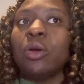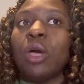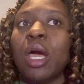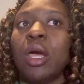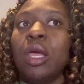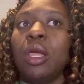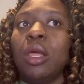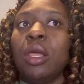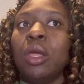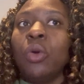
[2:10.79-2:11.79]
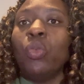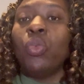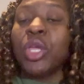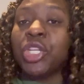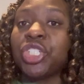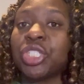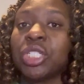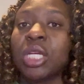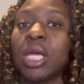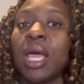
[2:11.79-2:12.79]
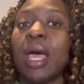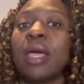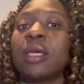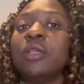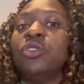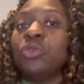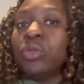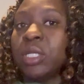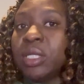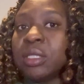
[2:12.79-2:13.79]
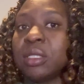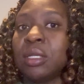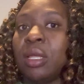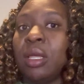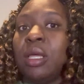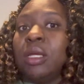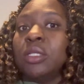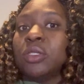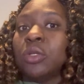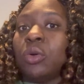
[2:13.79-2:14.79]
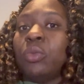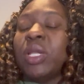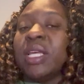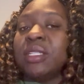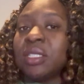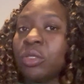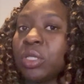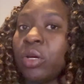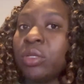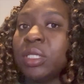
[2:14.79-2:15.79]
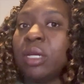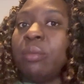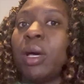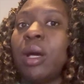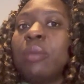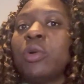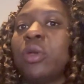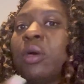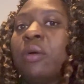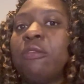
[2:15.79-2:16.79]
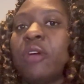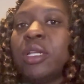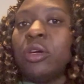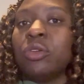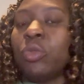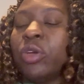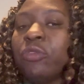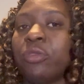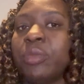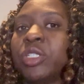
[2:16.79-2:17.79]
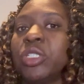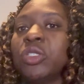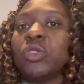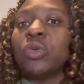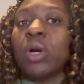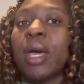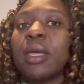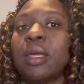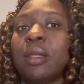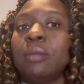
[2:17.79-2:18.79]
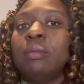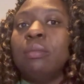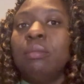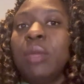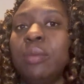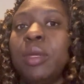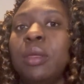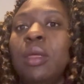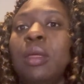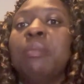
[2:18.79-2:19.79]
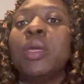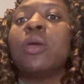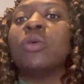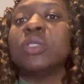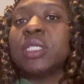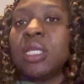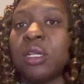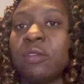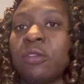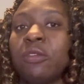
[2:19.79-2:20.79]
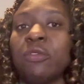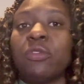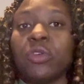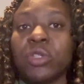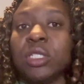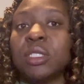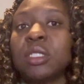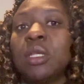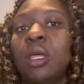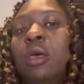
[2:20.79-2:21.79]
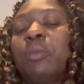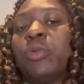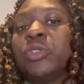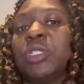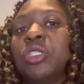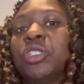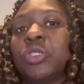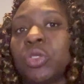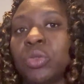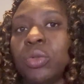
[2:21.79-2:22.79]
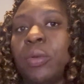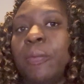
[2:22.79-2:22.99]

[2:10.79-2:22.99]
I wish I can do this. So when I settle down in Denmark, I'm gonna find out more information so I can maybe be considered for this procedure too.